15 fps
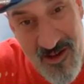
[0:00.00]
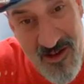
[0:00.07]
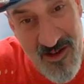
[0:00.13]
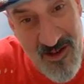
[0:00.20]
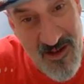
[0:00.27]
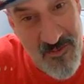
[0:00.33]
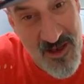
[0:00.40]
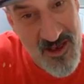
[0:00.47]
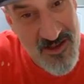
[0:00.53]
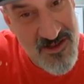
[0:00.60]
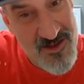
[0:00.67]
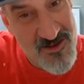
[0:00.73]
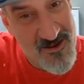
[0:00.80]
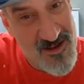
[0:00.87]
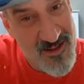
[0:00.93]
I can make a
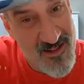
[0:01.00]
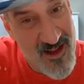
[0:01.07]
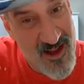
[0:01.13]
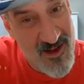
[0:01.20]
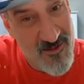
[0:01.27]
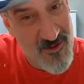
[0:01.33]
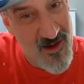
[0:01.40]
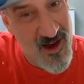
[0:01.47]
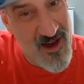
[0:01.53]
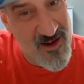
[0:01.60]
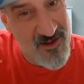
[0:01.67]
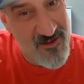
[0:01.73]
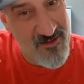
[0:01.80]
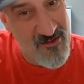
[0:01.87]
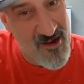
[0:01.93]
straight line
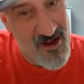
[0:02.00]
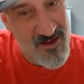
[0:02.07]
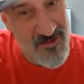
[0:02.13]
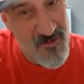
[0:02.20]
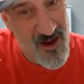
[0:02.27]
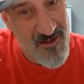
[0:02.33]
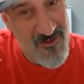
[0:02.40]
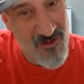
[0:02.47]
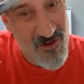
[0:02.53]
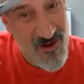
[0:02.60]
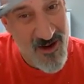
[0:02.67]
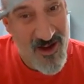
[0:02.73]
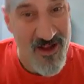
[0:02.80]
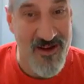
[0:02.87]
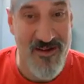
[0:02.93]
right across my
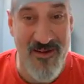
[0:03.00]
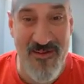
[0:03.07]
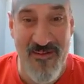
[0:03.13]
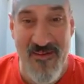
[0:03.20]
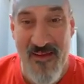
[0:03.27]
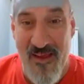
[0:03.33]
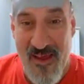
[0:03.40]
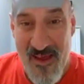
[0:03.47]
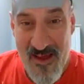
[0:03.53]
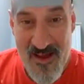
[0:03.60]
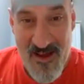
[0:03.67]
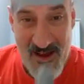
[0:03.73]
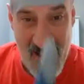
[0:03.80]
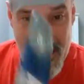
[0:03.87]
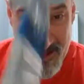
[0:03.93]
forehead.
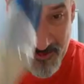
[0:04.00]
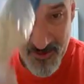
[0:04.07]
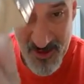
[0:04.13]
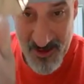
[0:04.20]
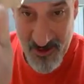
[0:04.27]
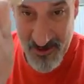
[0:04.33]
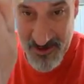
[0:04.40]
And then we go